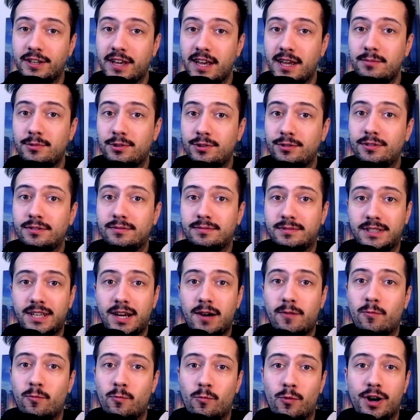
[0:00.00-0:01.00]
you came to
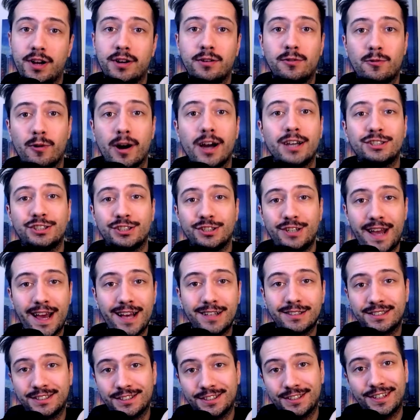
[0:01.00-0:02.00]
get one question
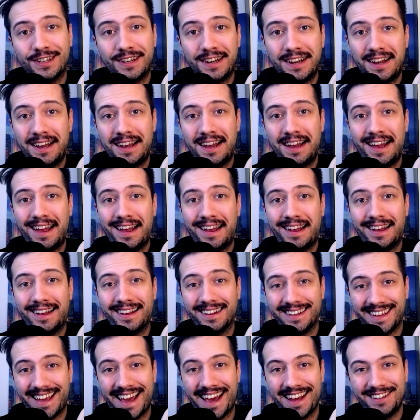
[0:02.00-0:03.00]
answered.
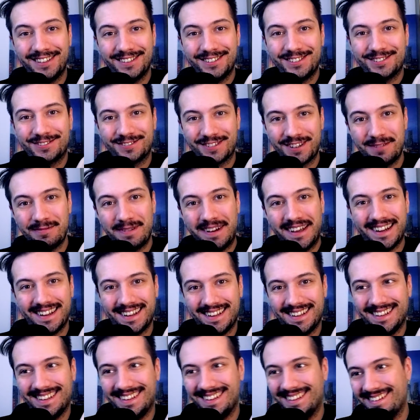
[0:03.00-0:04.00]
Can you stream it?
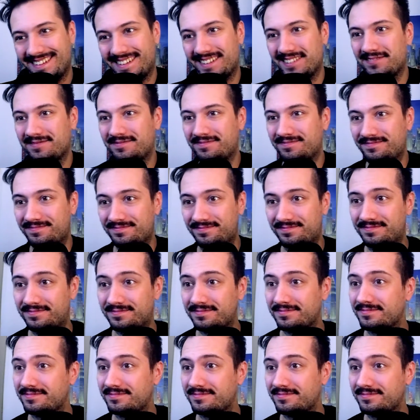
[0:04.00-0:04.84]
Short